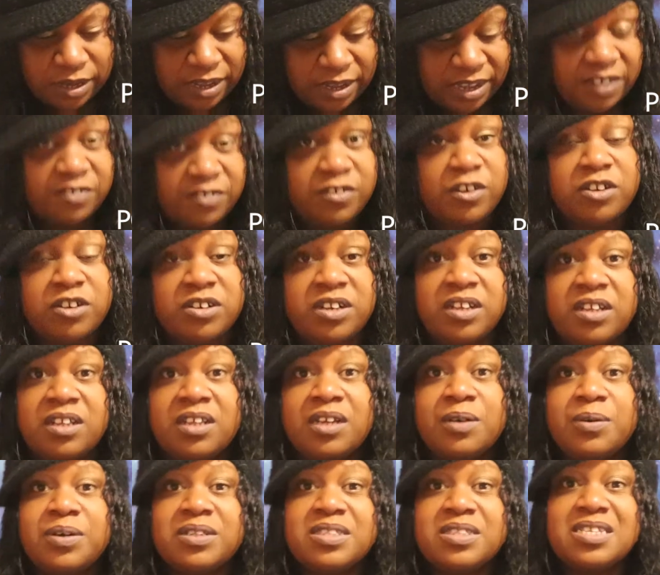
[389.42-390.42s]
If you're
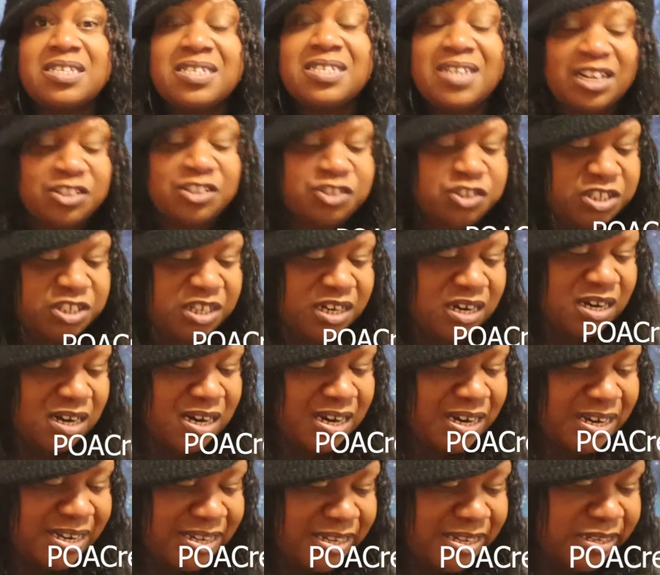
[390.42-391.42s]
dealing with a
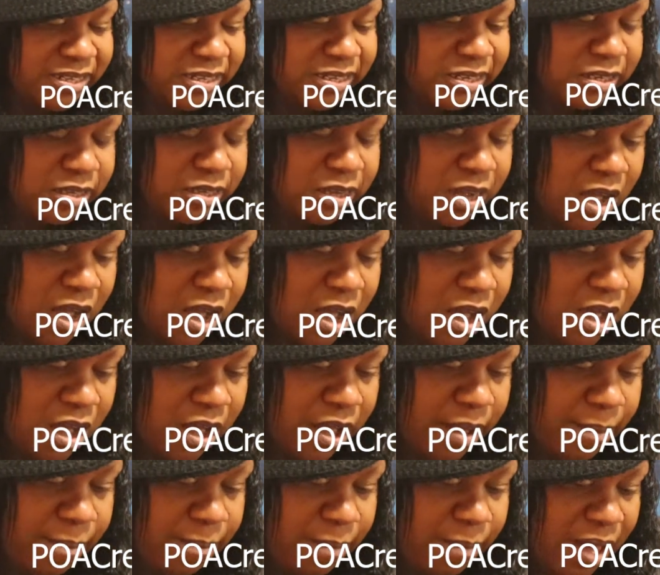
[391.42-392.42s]
Sagittarius,
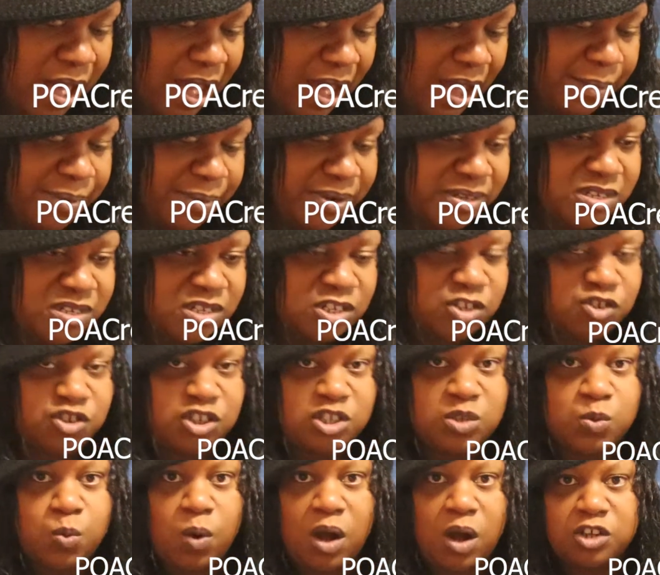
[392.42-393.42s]
I would
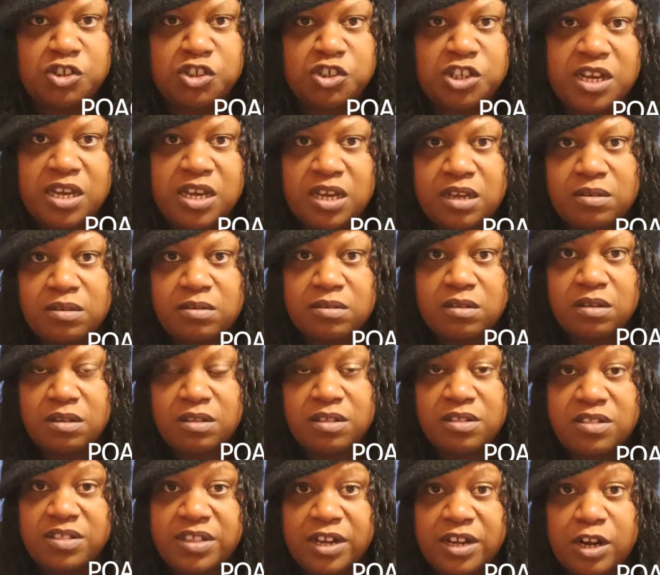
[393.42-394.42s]
suggest watching
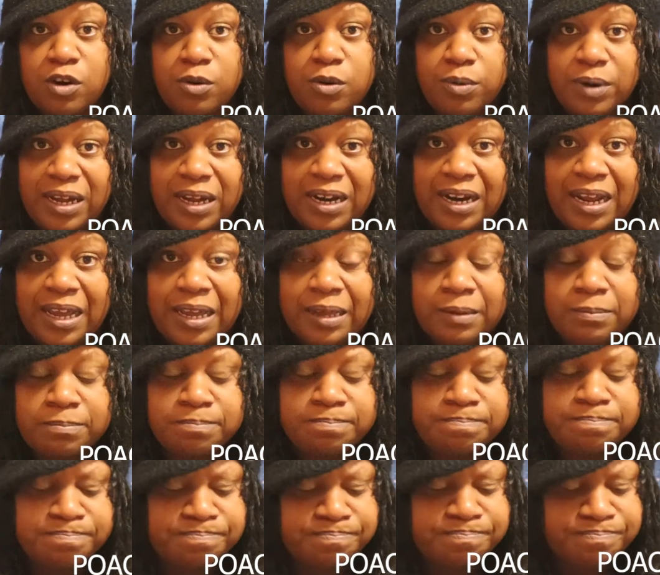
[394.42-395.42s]
their reading,
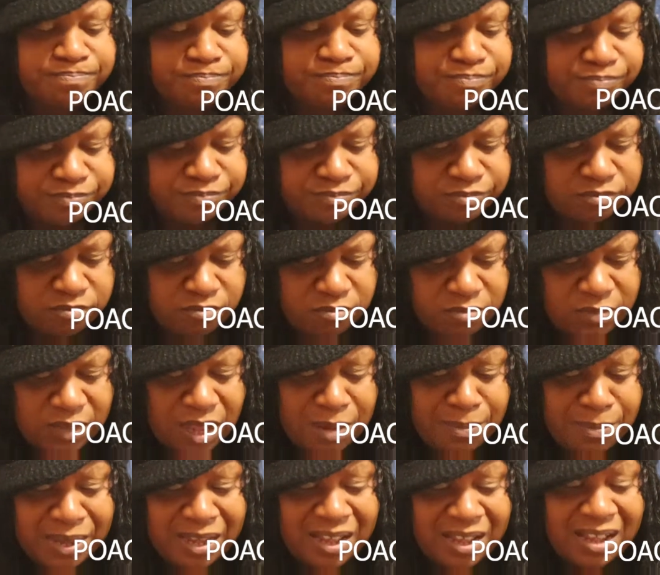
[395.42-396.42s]

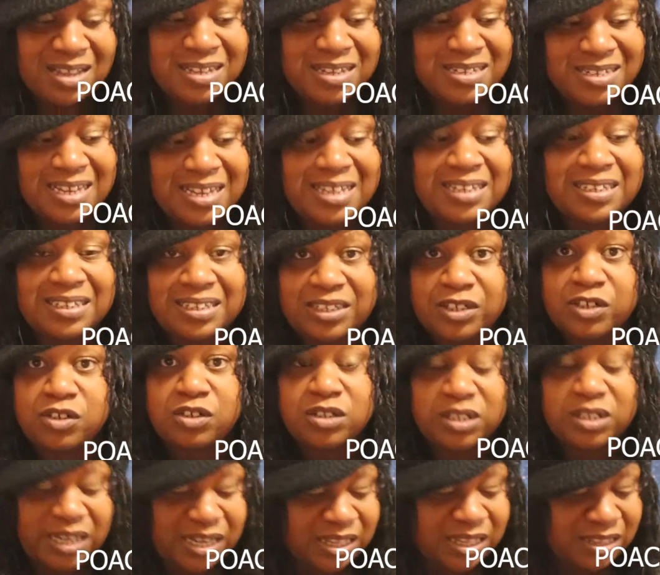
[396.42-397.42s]
because it
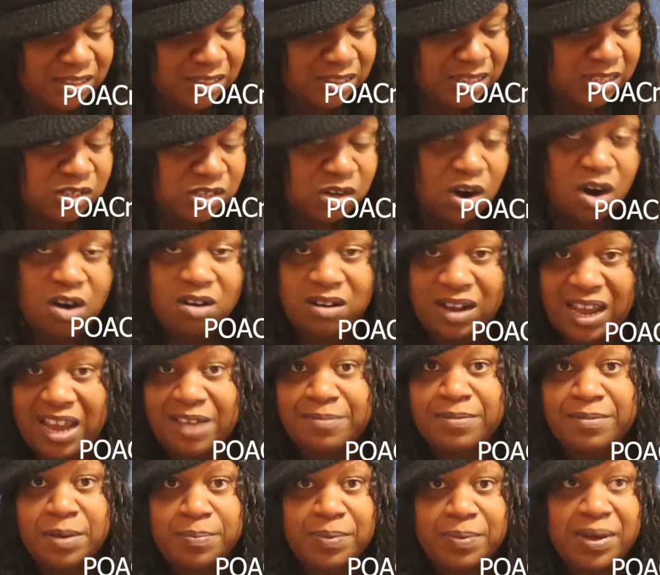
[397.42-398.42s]
literally, this card
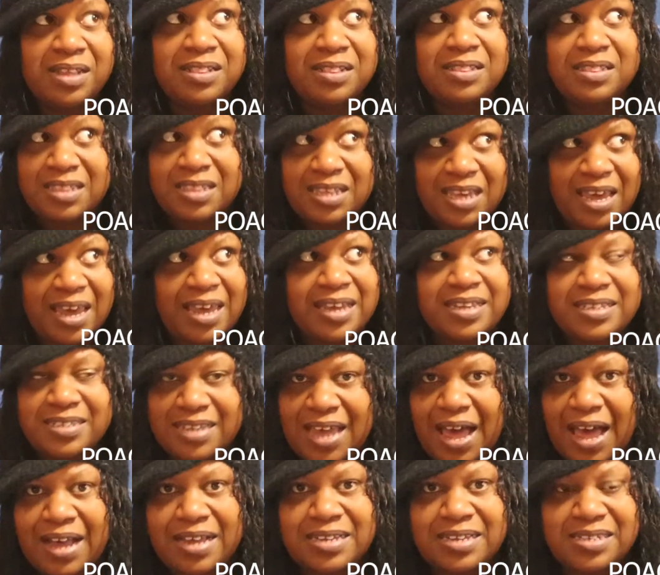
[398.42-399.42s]
came up in the
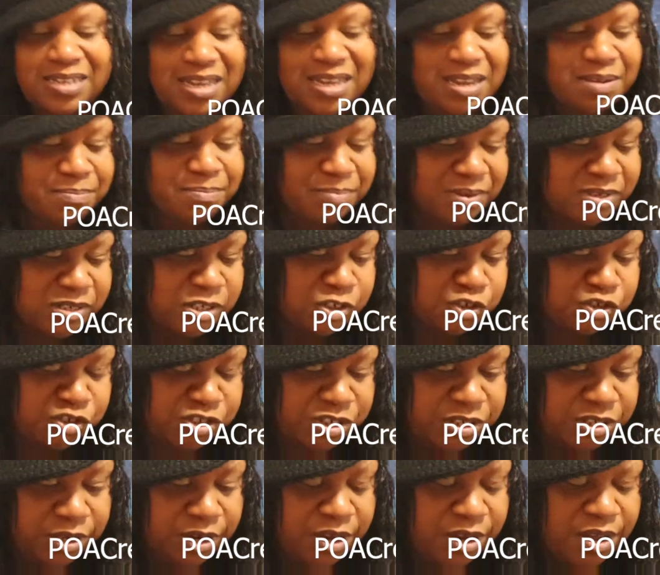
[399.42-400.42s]
exact same
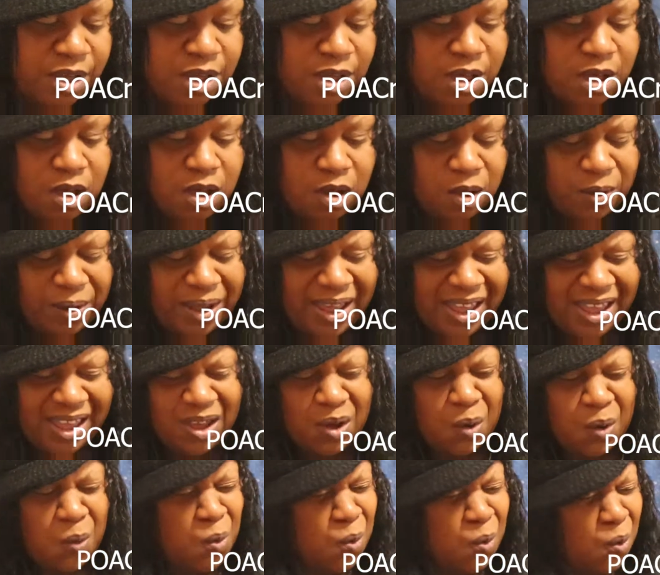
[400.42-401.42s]
position. Okay.
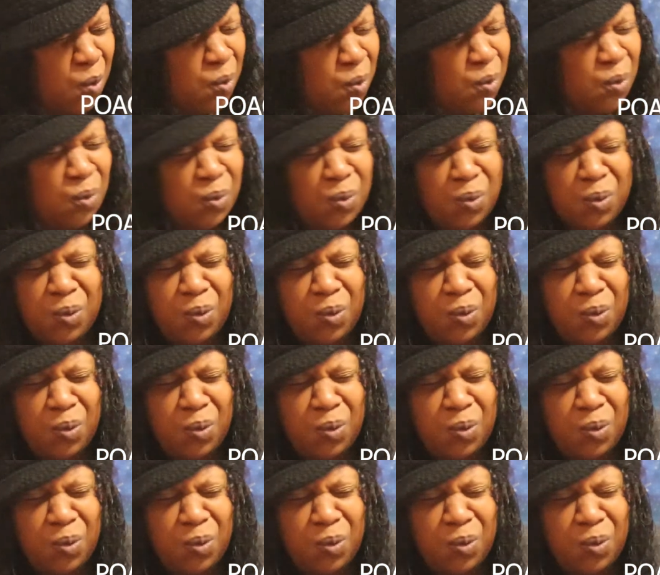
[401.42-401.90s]
Ooh.